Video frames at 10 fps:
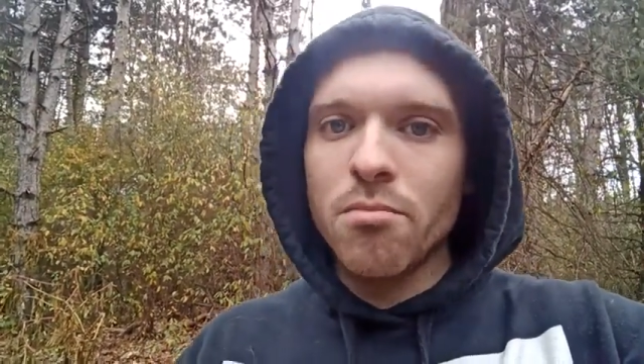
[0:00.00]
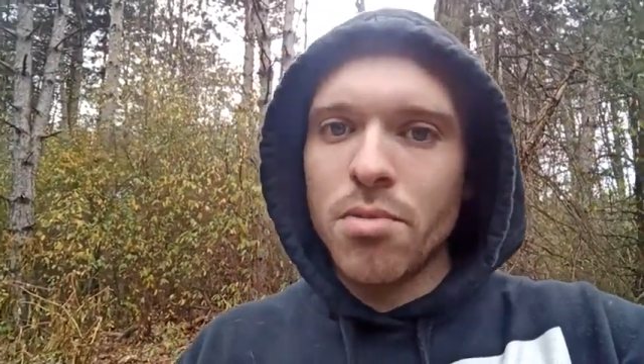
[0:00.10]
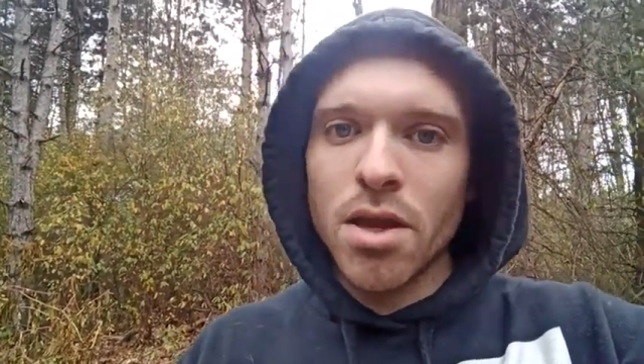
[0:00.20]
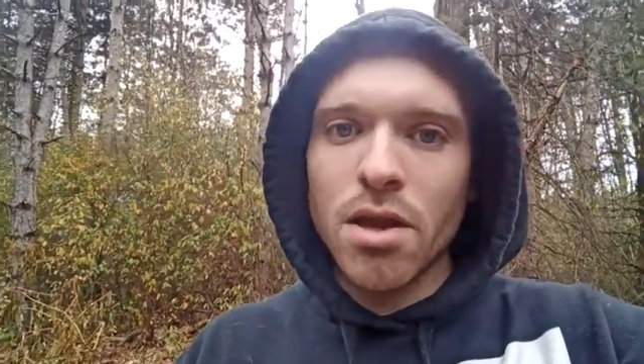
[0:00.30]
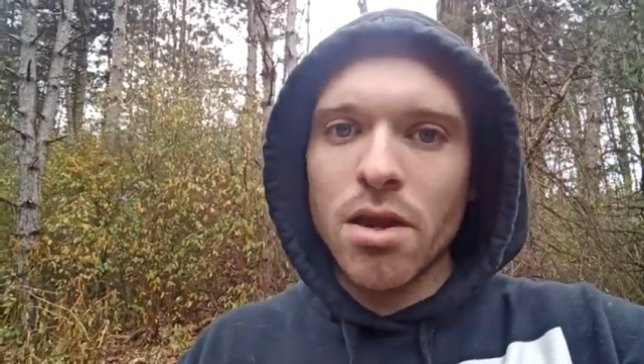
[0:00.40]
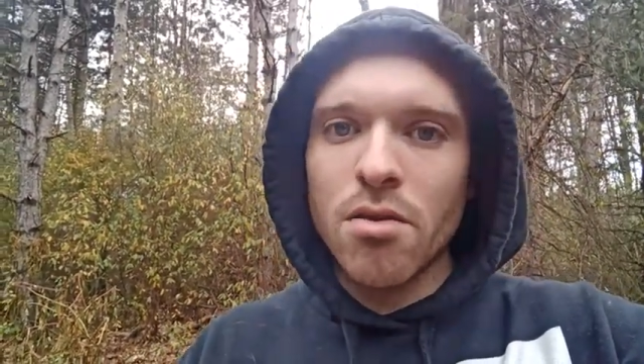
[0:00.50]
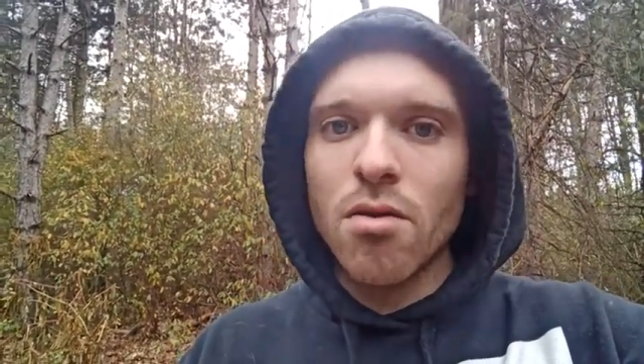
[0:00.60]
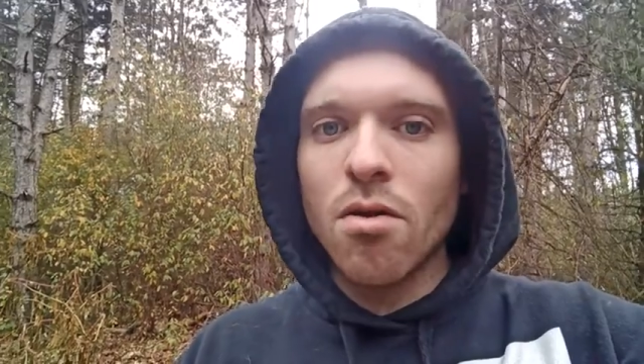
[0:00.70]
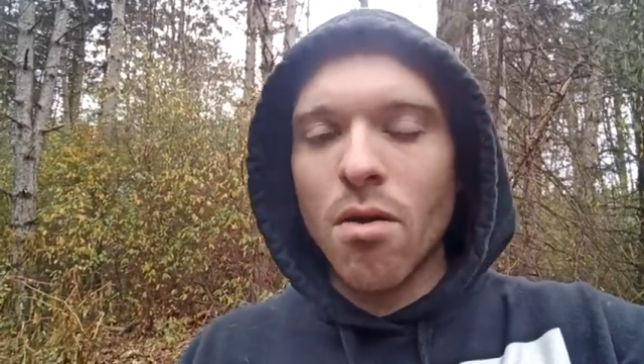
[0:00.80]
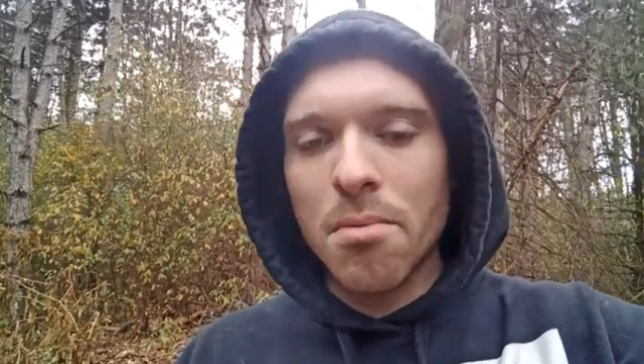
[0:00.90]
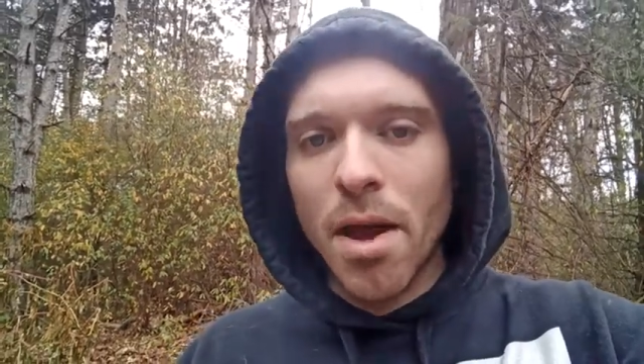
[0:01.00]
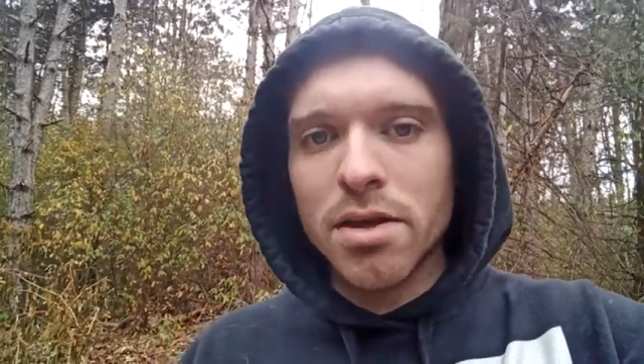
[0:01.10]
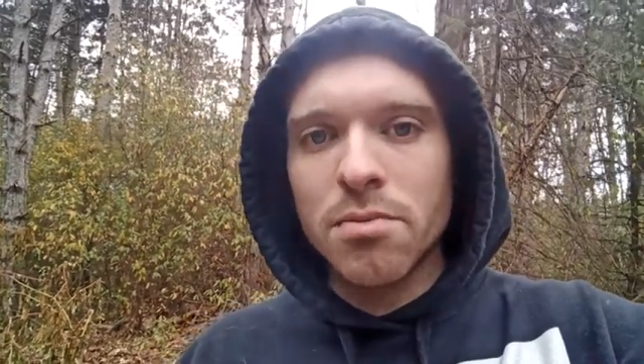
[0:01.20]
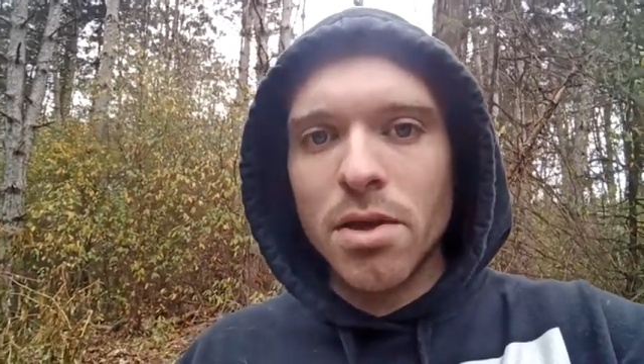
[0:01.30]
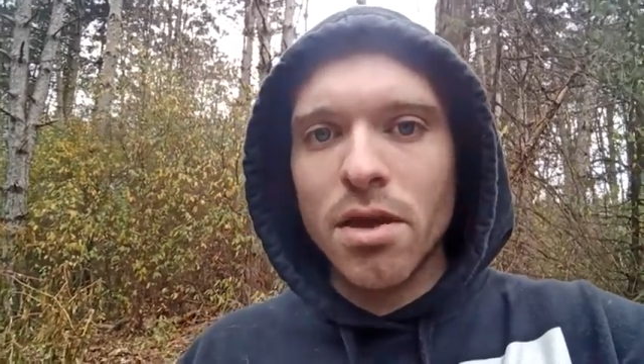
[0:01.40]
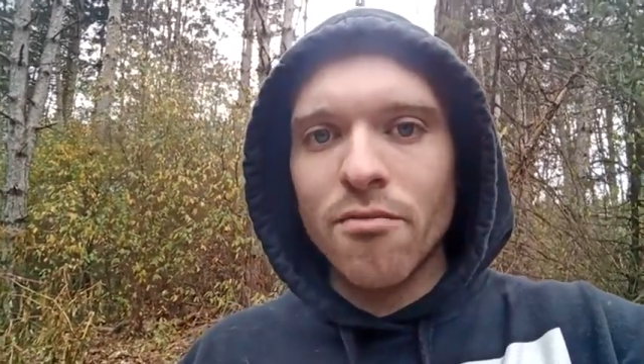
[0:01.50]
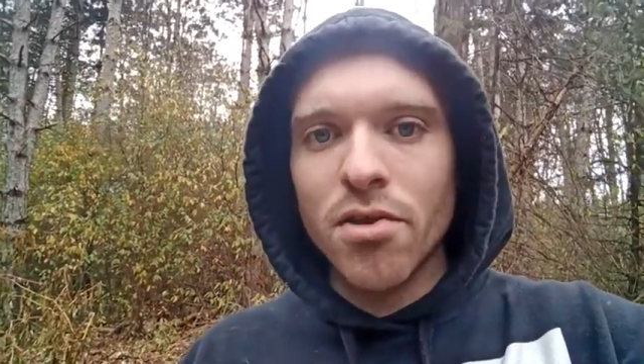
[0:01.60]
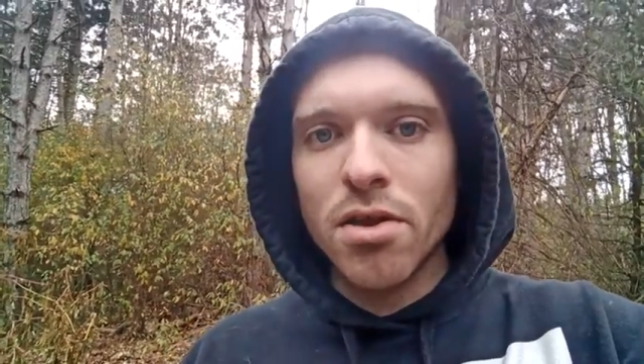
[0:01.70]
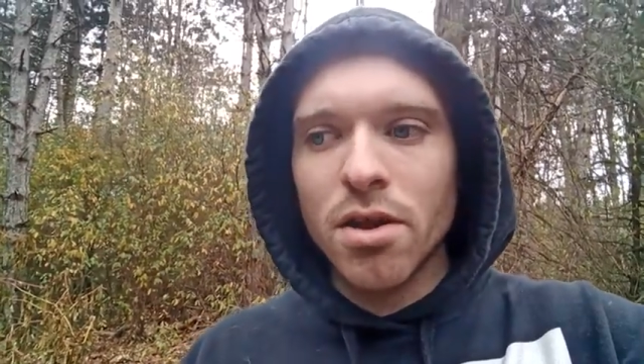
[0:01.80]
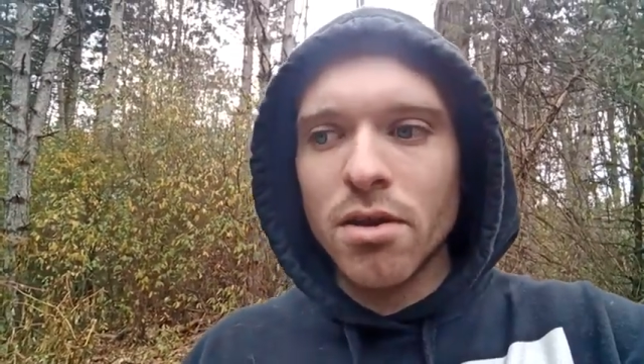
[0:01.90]
being a hero, going back to being a
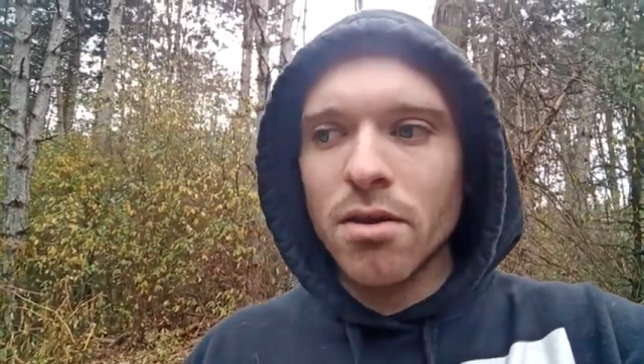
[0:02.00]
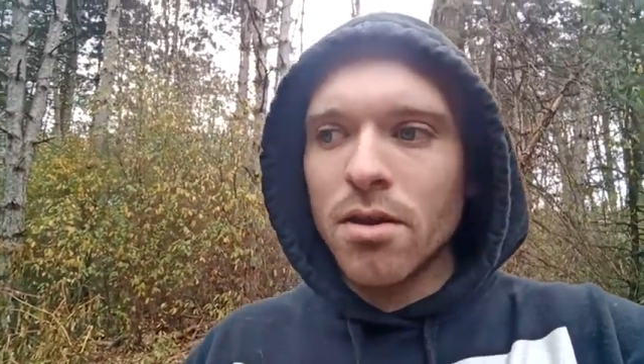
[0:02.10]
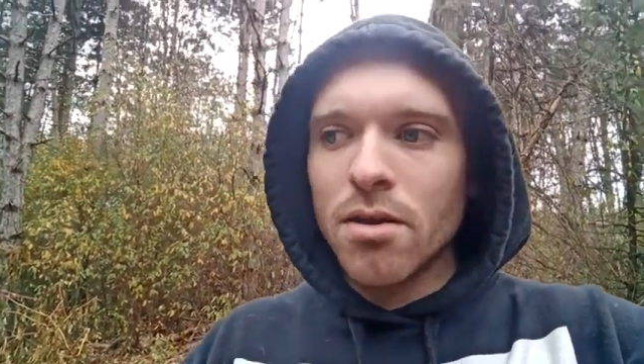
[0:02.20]
villain.